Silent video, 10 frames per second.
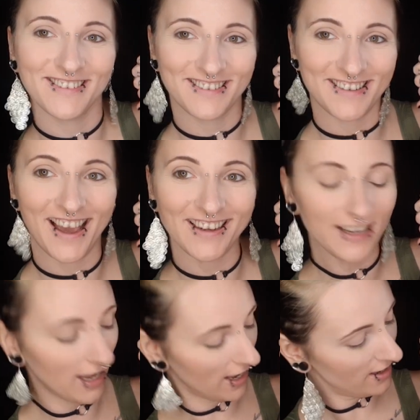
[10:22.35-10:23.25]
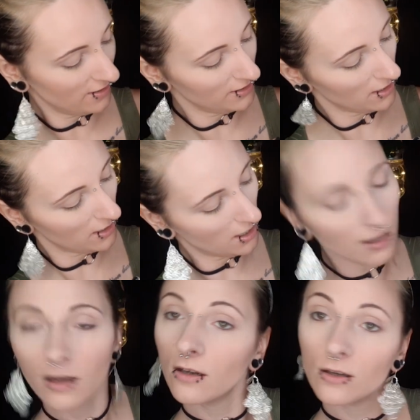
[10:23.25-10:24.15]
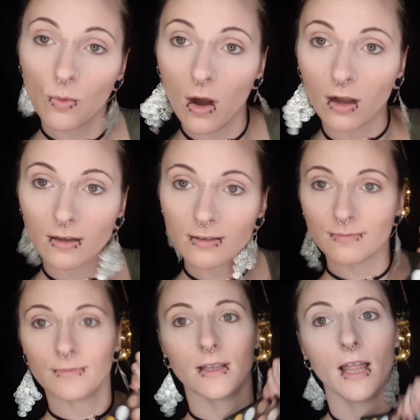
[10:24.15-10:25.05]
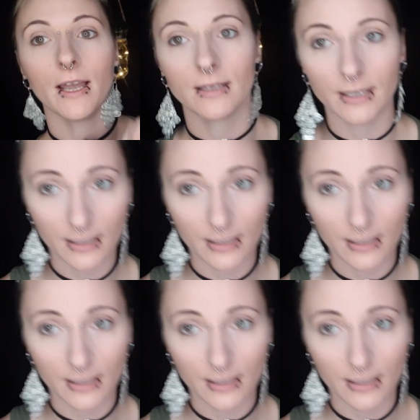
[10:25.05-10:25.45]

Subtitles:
Daddy, and Guac, likely.